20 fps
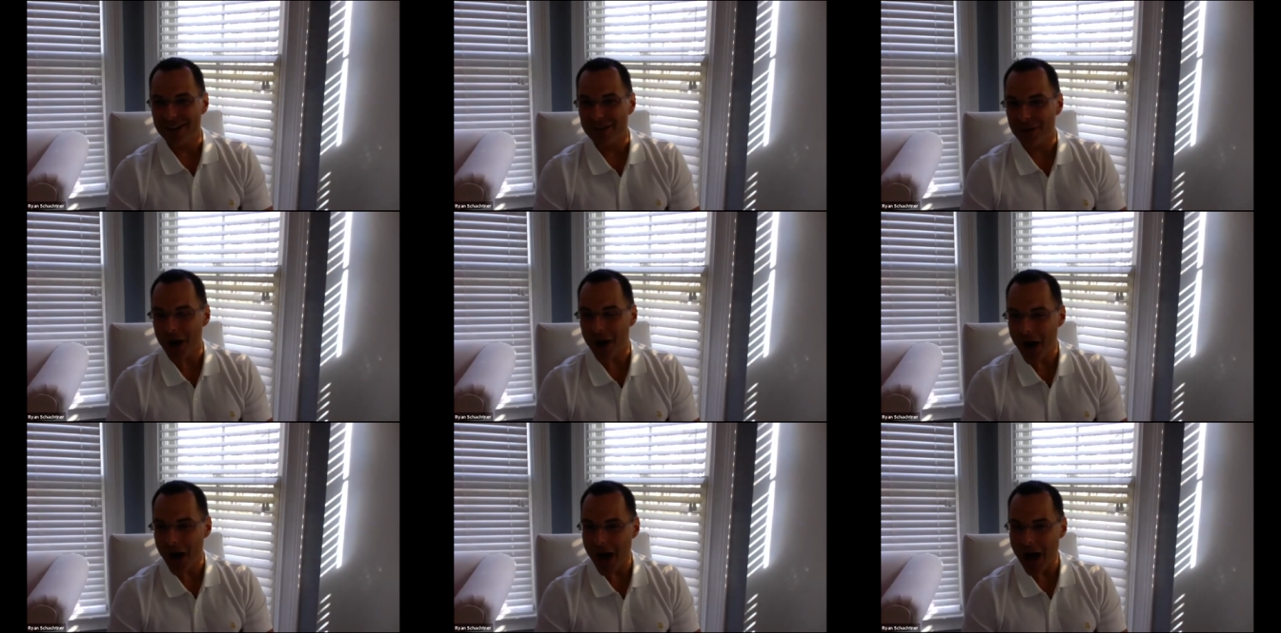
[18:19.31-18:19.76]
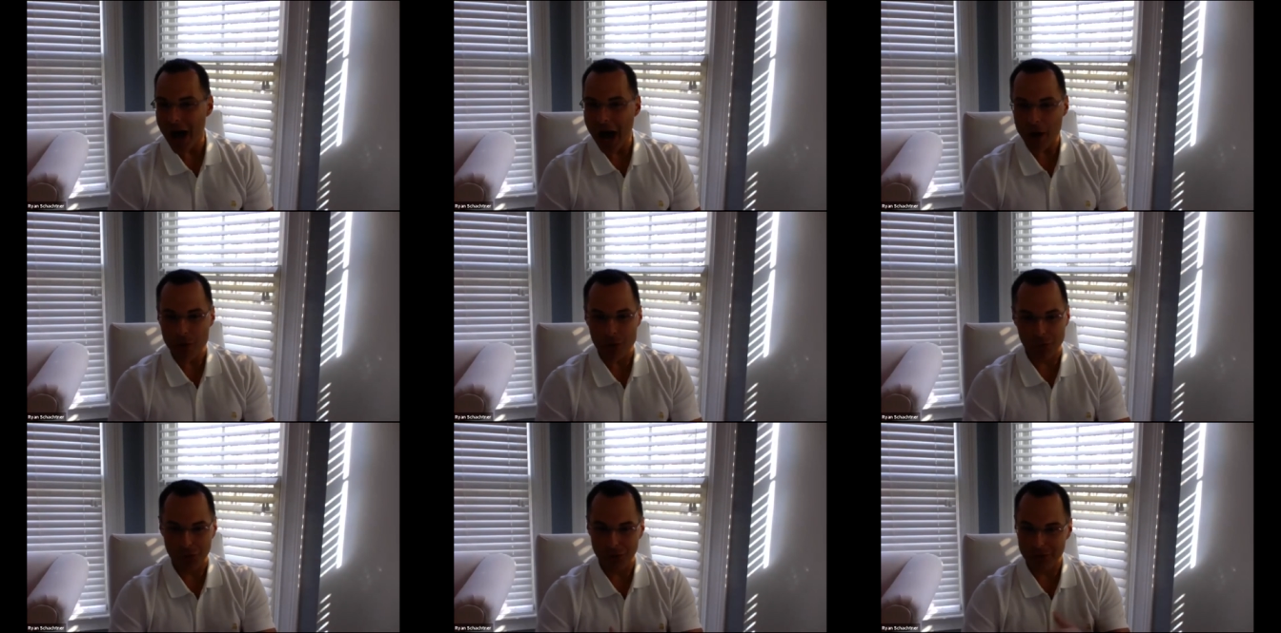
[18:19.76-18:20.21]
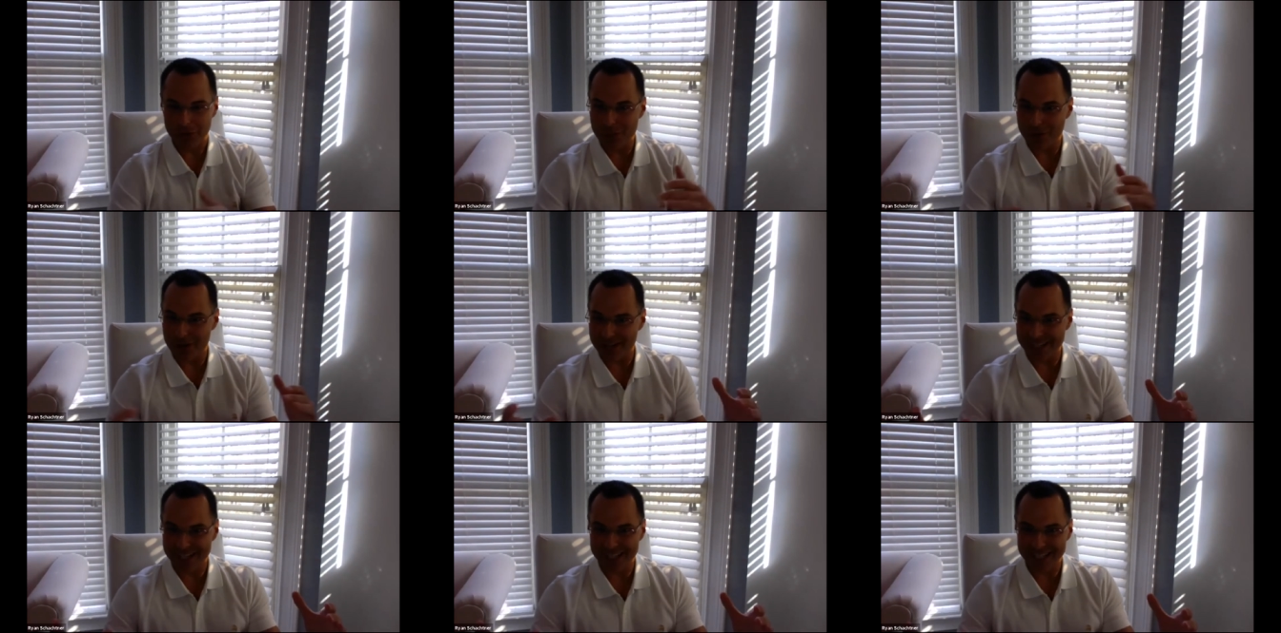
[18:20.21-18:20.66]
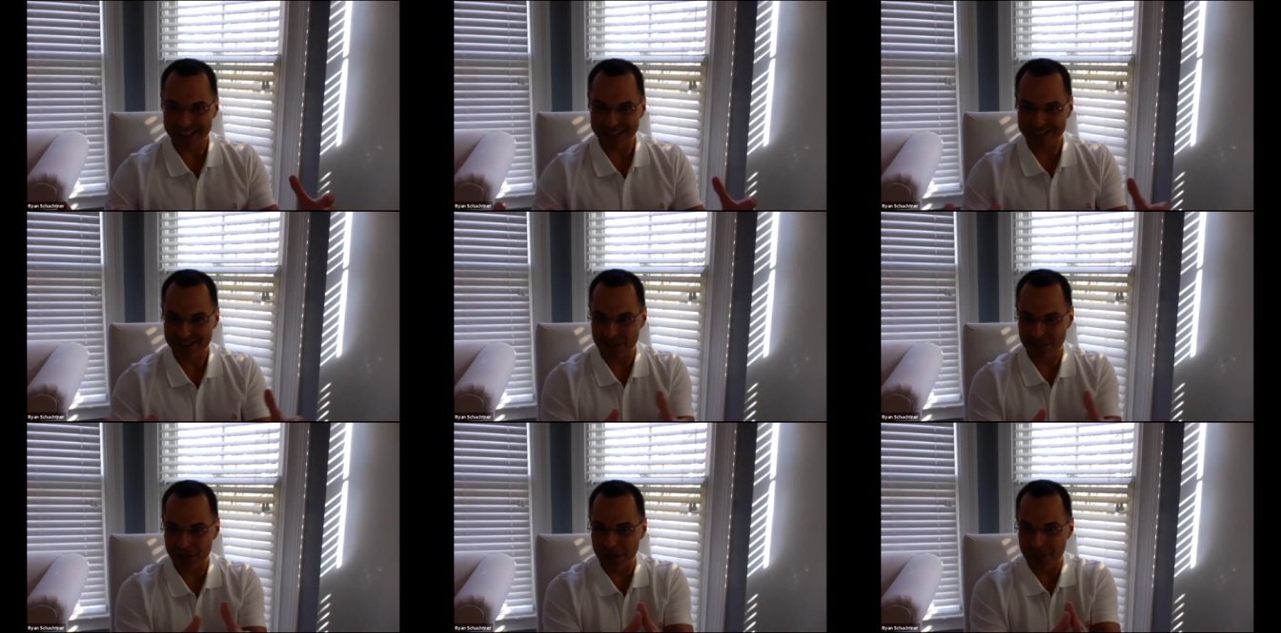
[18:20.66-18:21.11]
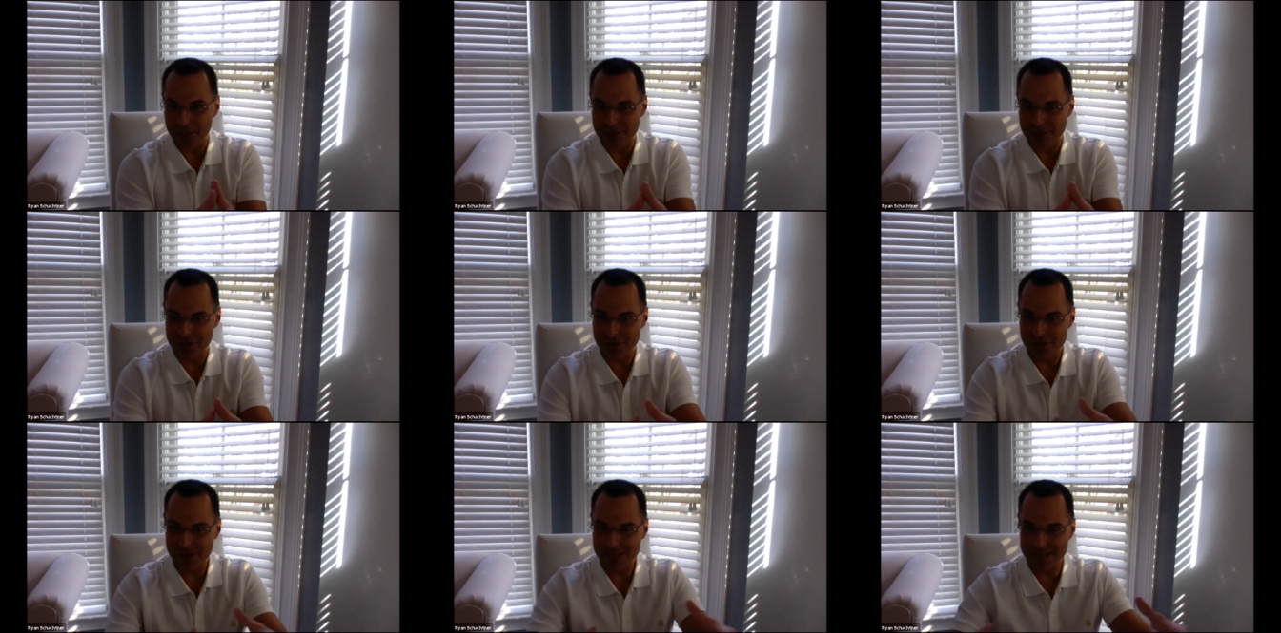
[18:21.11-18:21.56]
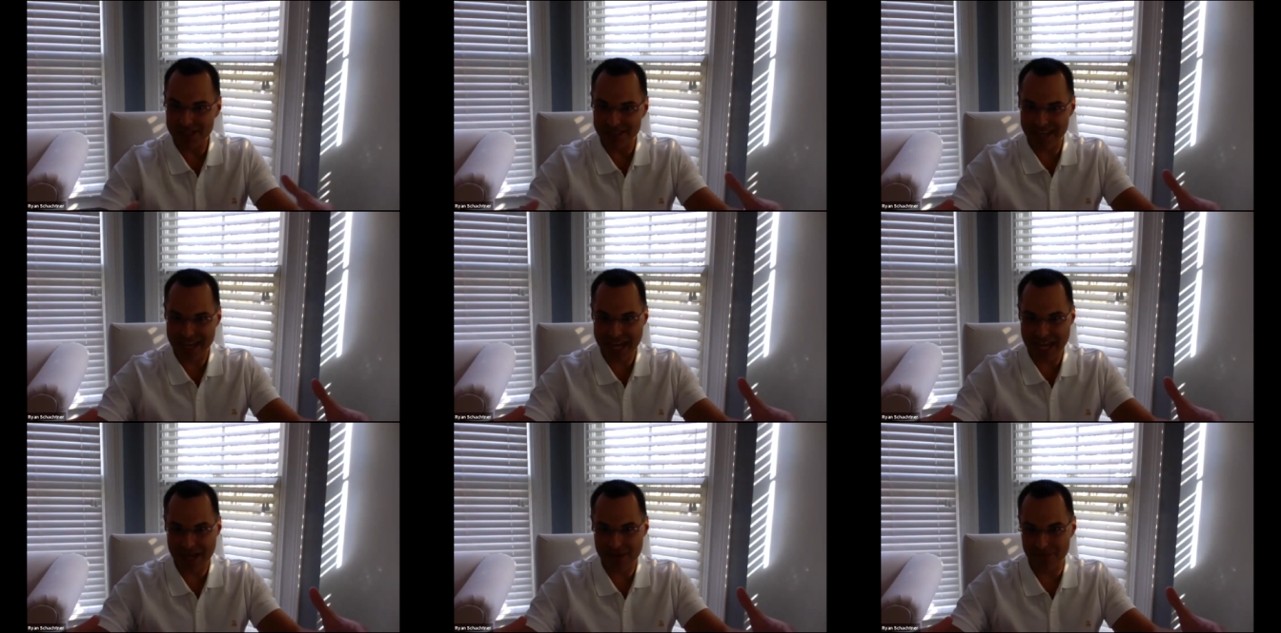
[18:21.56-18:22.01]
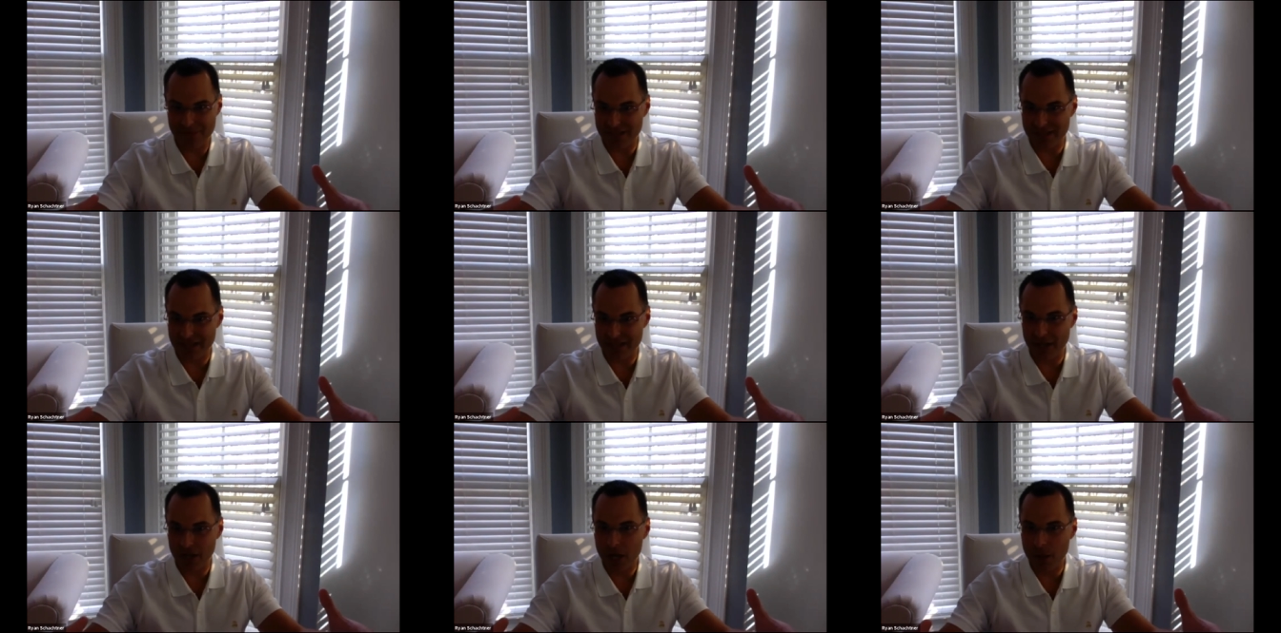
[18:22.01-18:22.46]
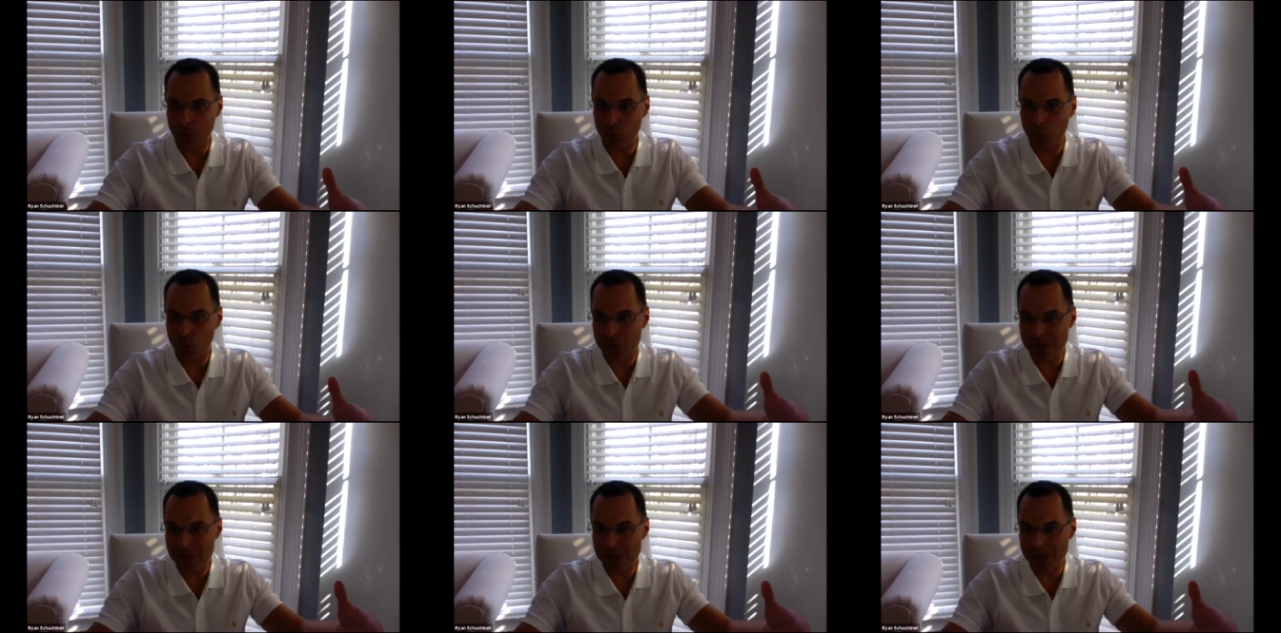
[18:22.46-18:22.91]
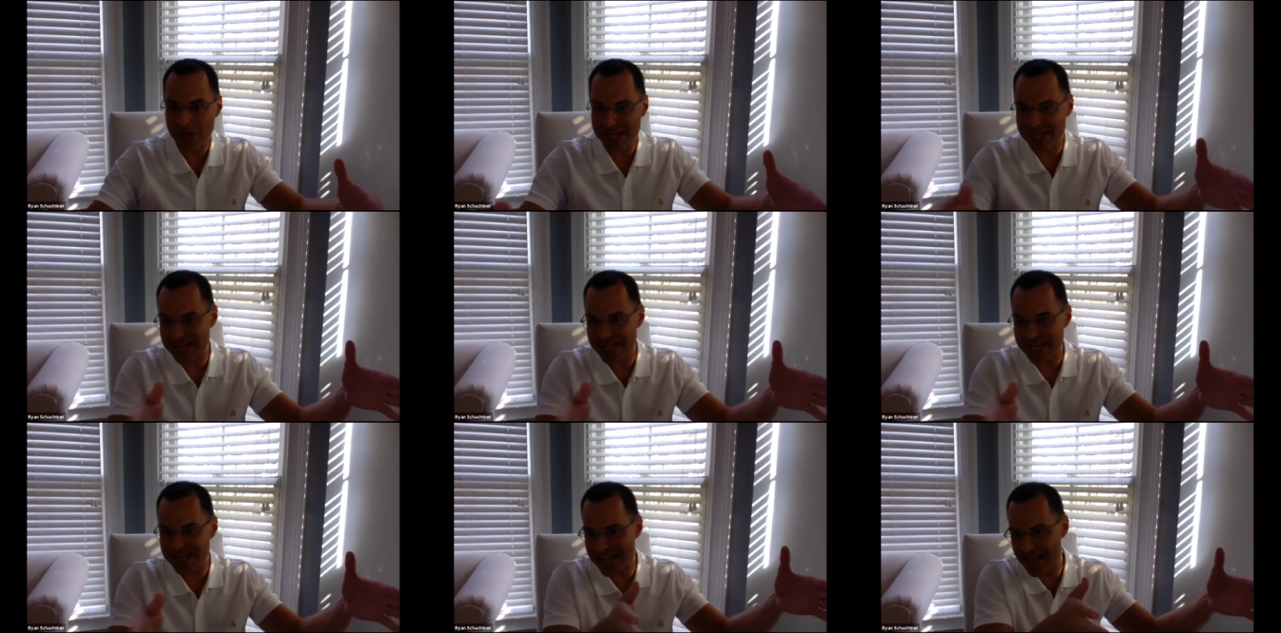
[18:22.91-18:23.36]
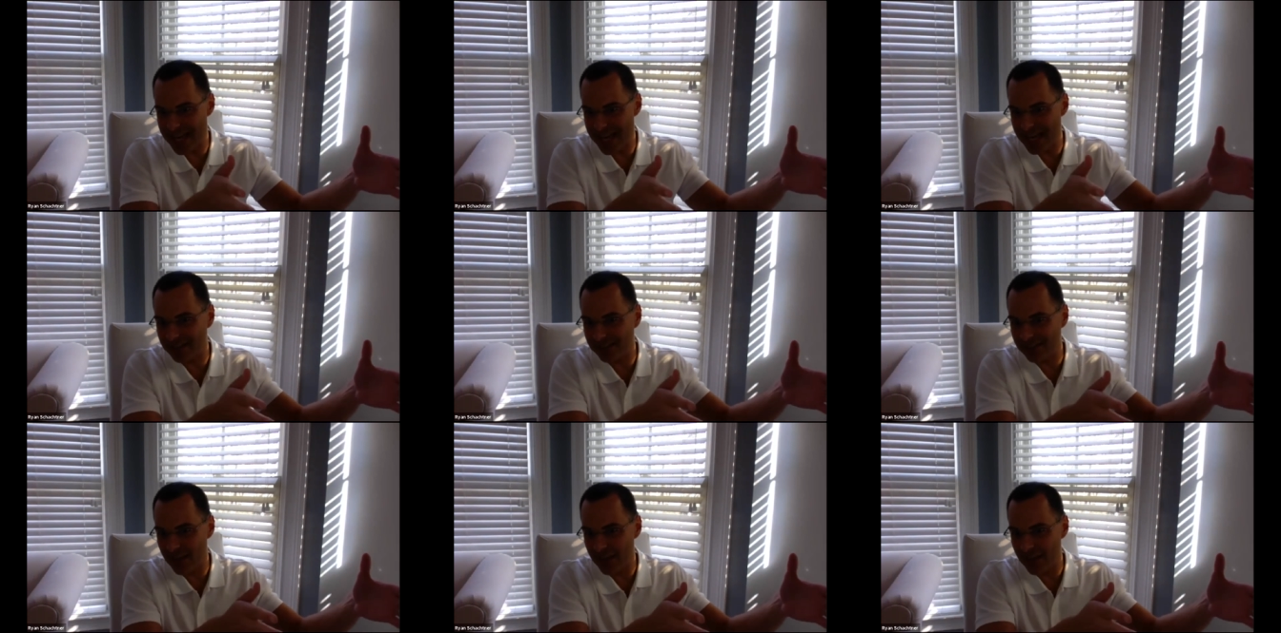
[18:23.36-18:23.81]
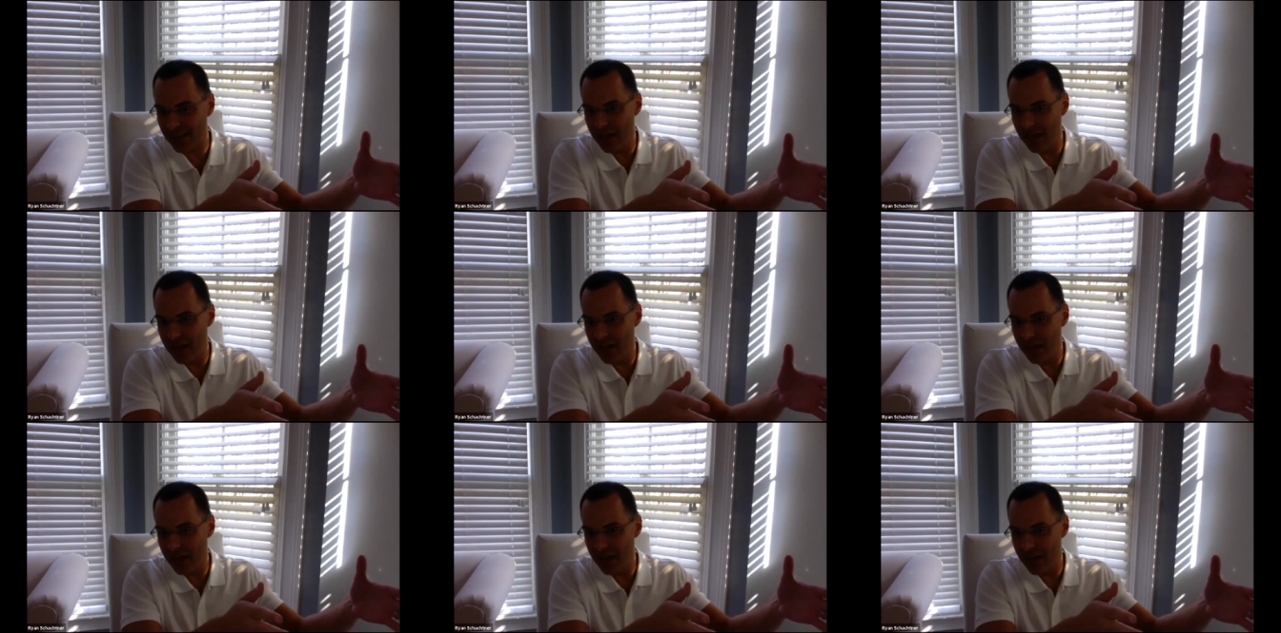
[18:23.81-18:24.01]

I really want to get some of these camps set up where we can get